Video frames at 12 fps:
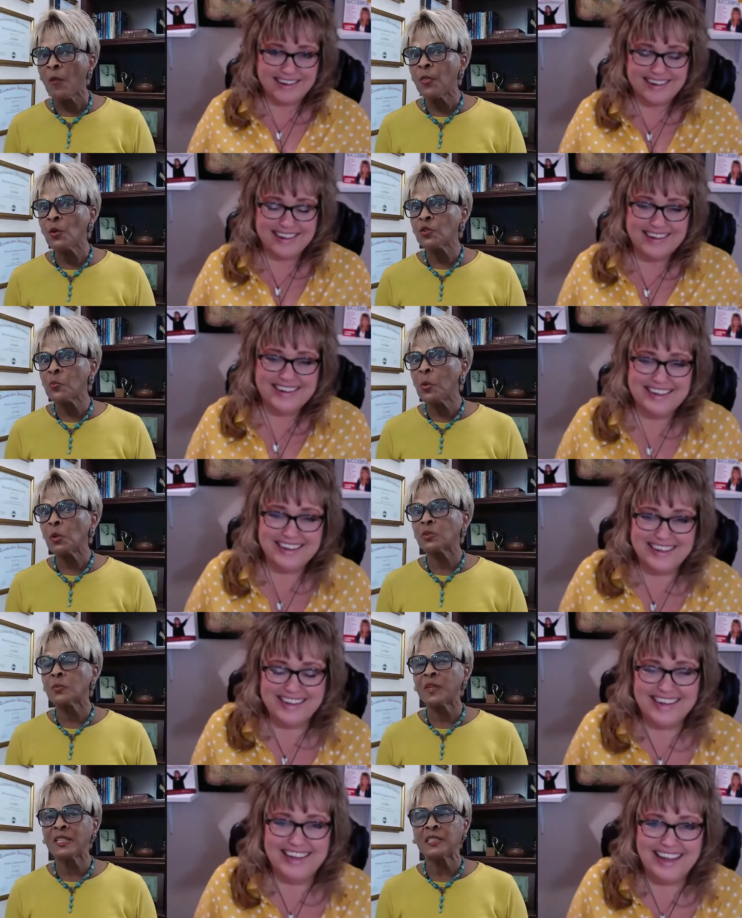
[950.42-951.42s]
Speaker 1: what those
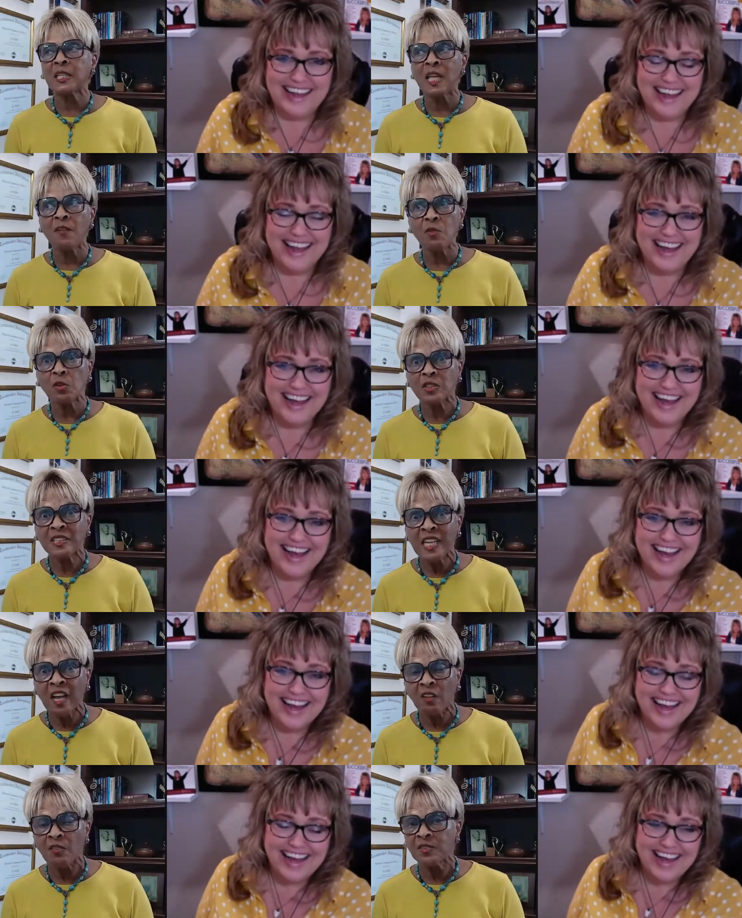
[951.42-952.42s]
books because love
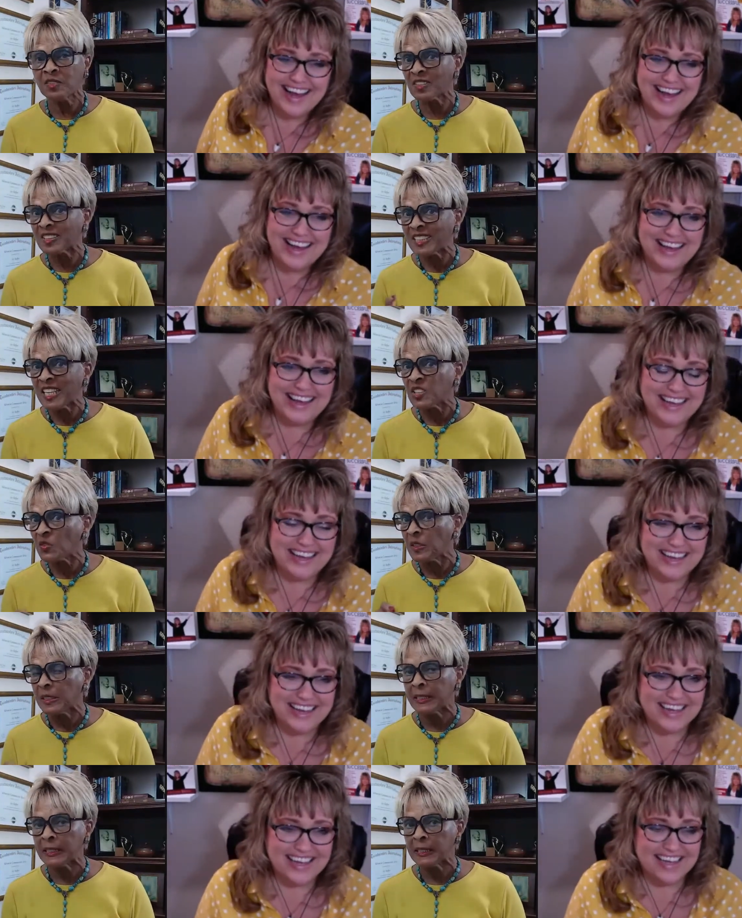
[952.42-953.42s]
yourself
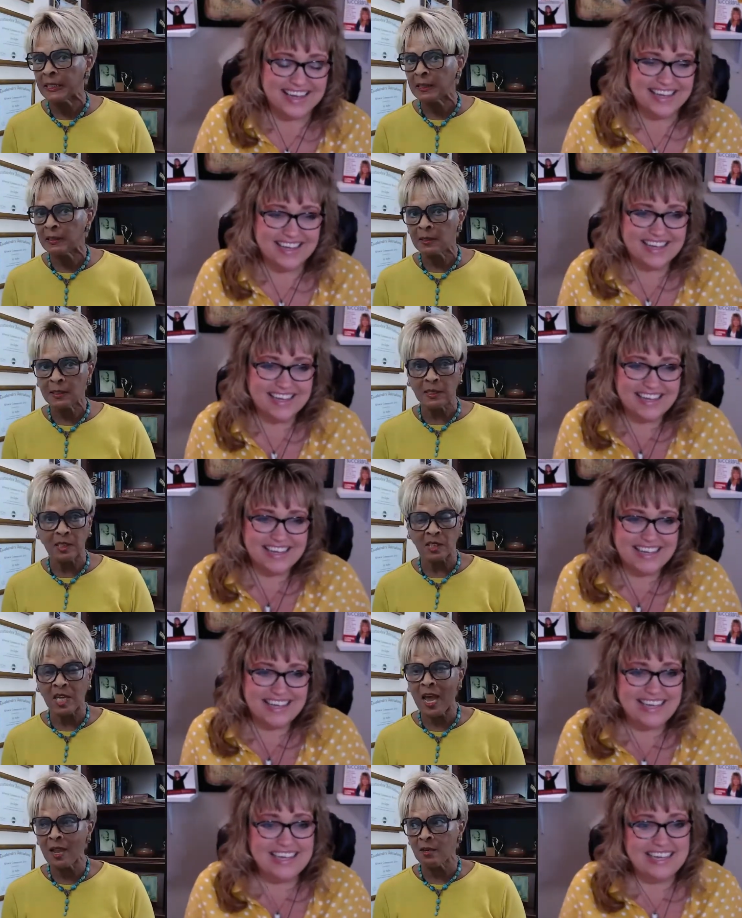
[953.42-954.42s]
successfully is
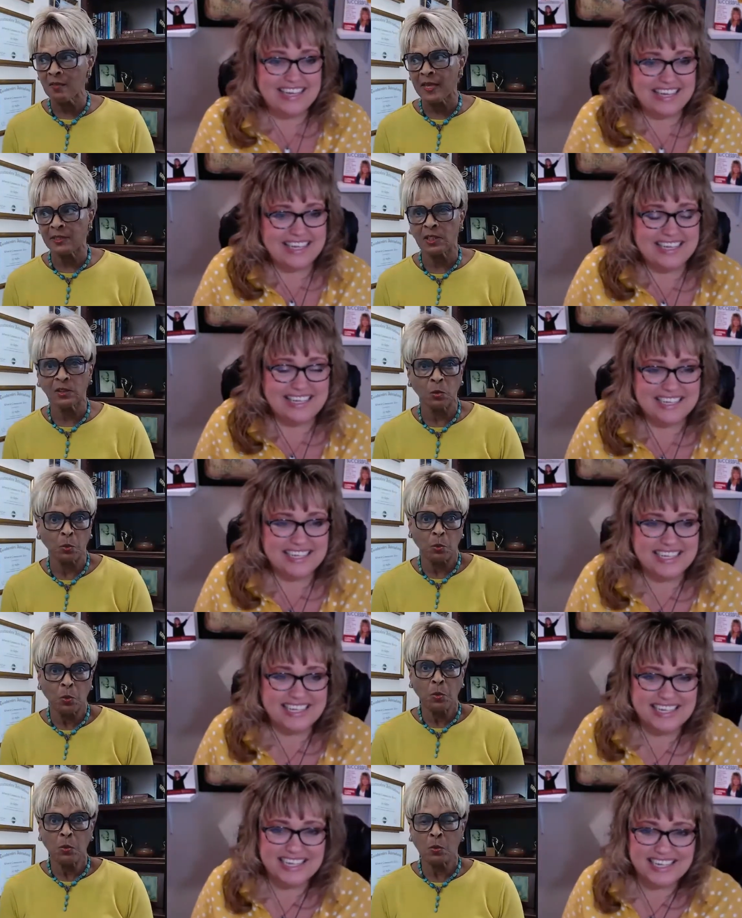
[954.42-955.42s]
a title that just
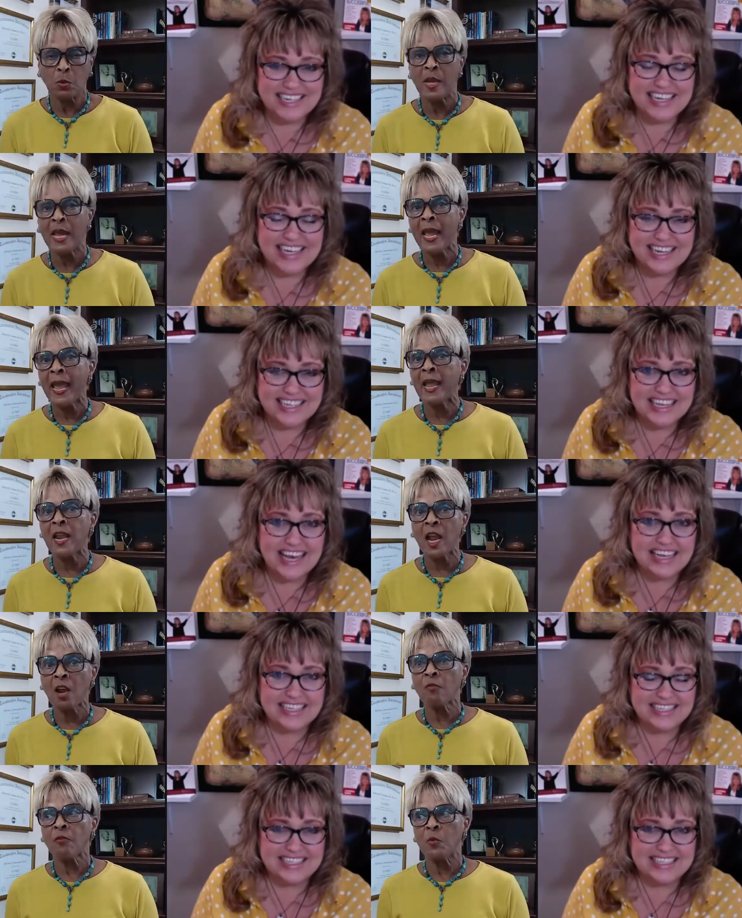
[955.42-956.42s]
woo and
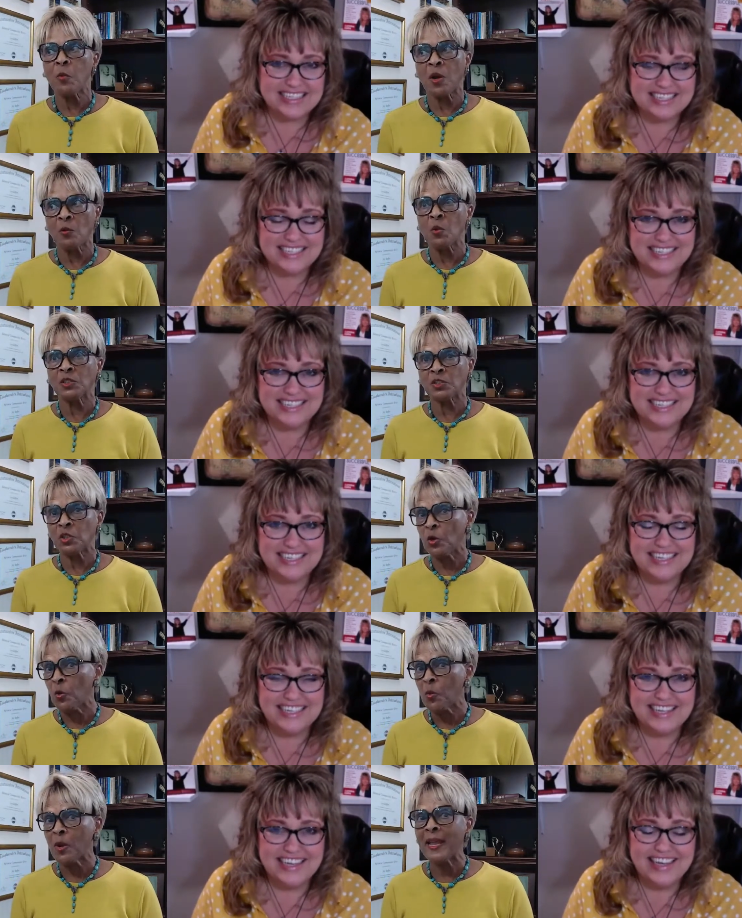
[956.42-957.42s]
everyone wants
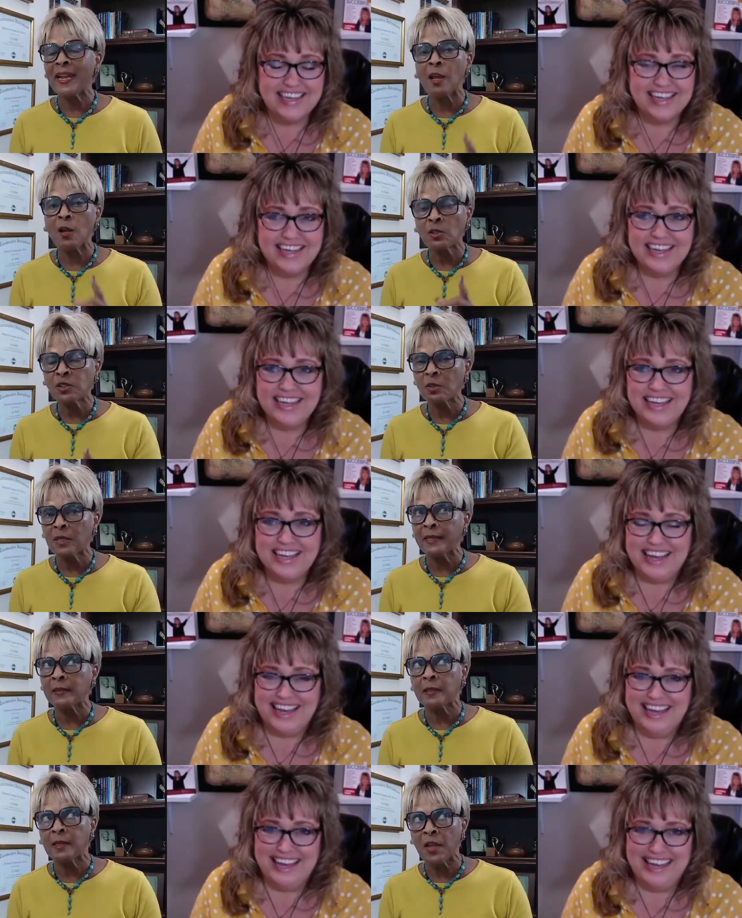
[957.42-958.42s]
to know more and i also
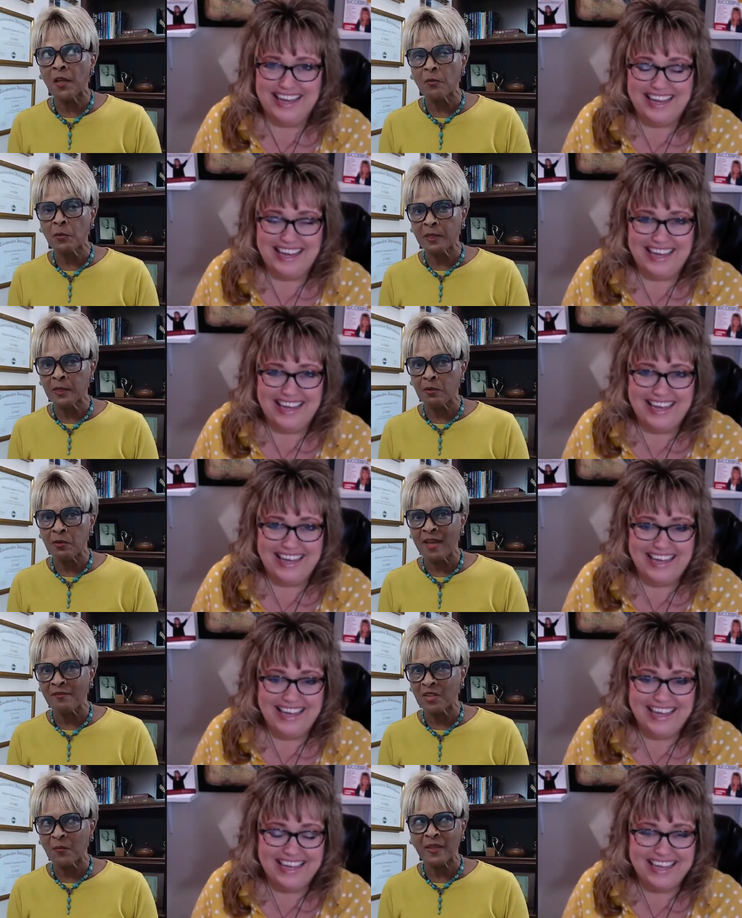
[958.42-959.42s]
like another one that
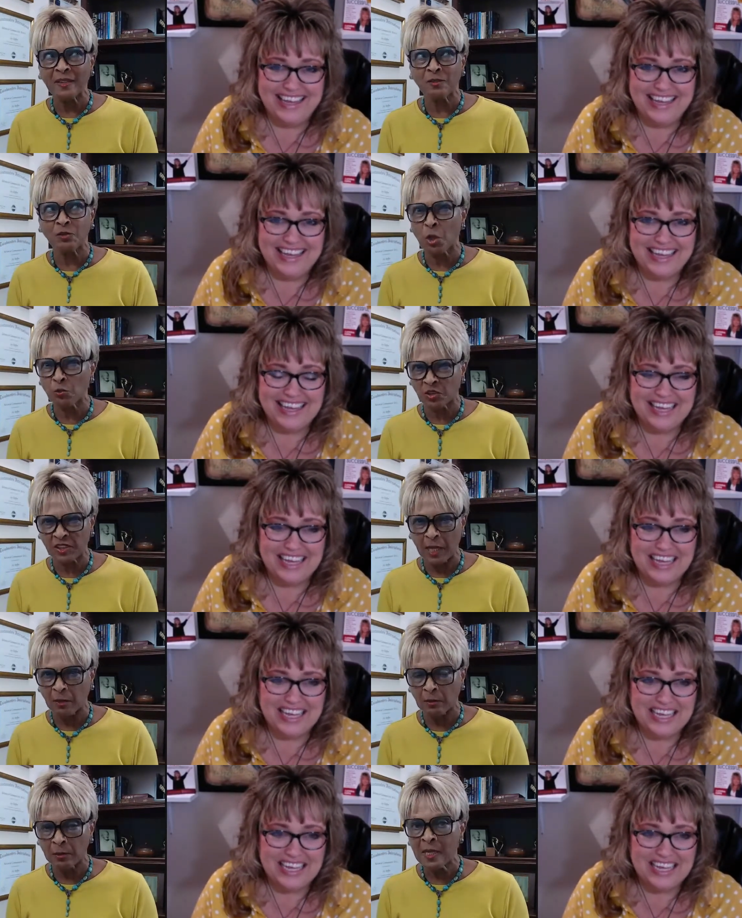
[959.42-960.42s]
you have something don't
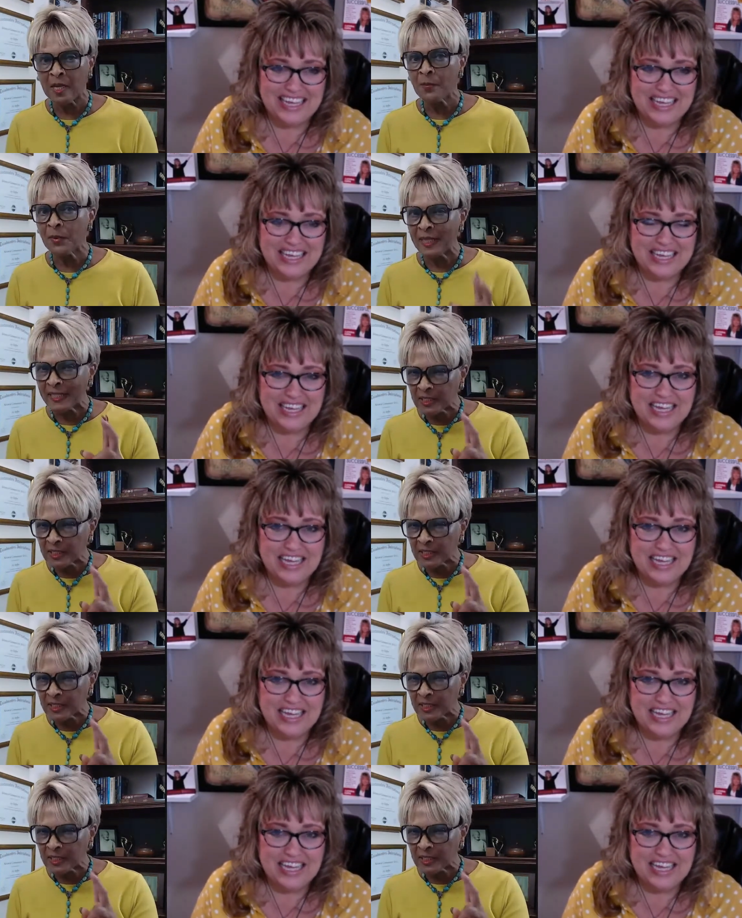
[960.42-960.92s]
settle but